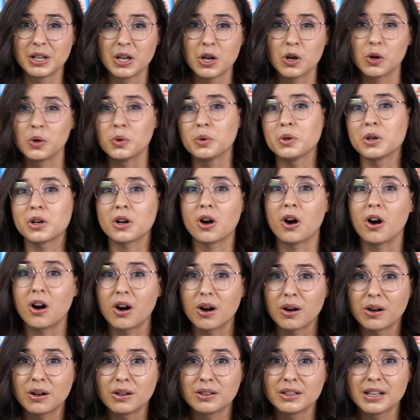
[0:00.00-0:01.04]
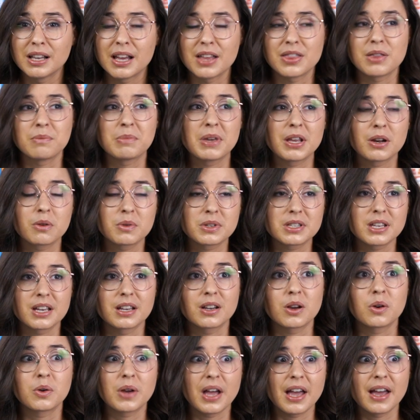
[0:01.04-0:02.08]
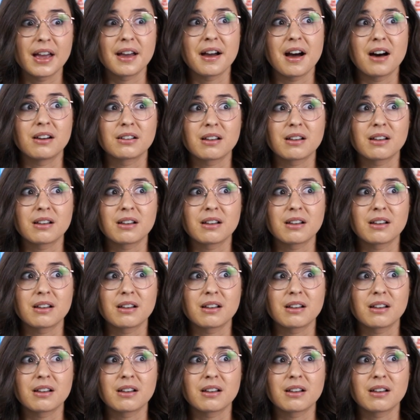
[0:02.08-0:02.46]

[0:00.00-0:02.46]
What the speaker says: who to call. And then Peter was like, okay, I'll